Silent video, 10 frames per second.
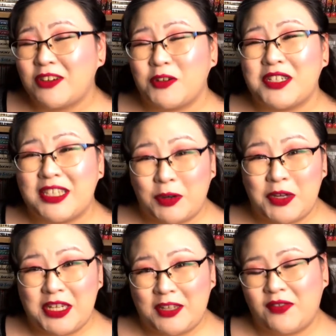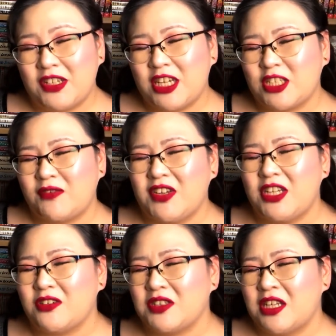or a series of collection
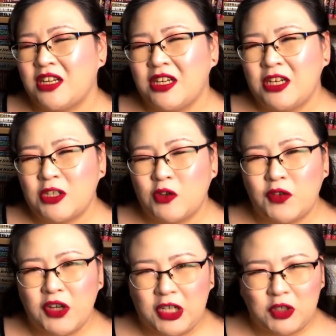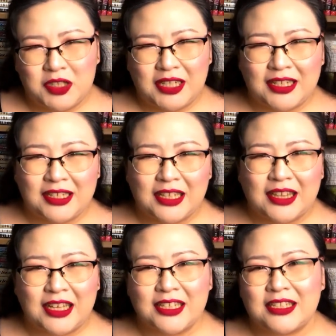videos. So if you're interested in the
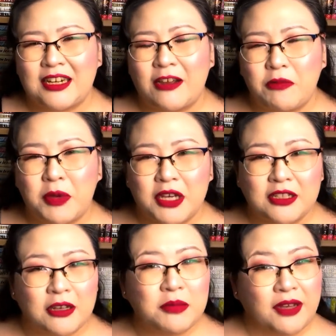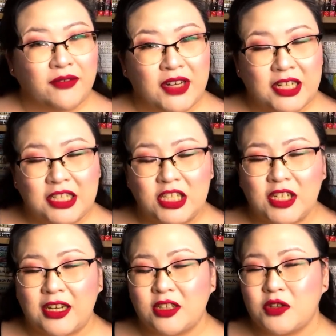things that I've picked up, definitely
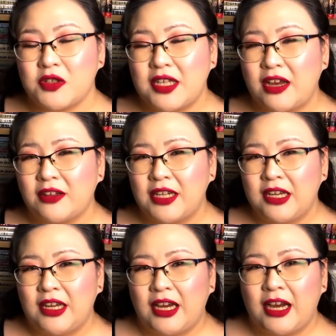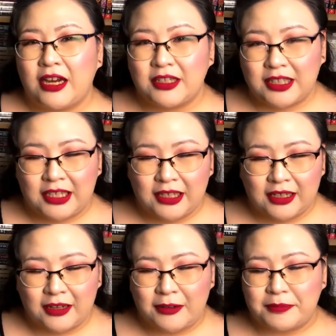check those out. I'll link
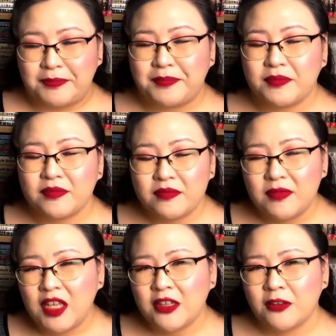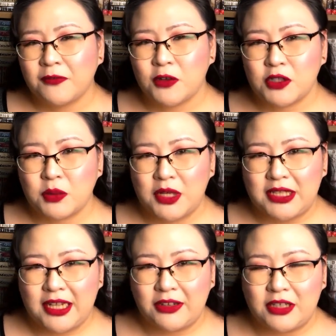um, the first
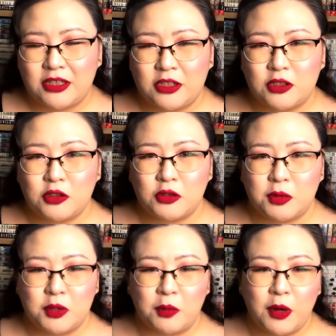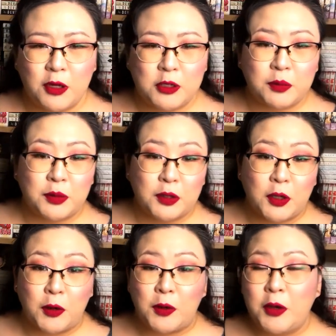one down in the description box
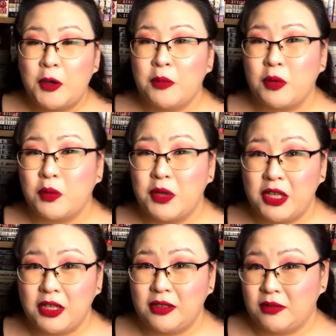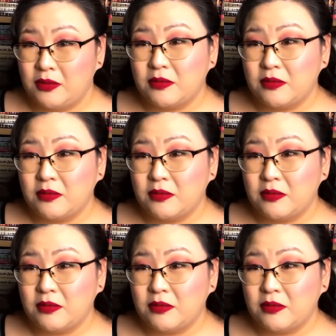below. But we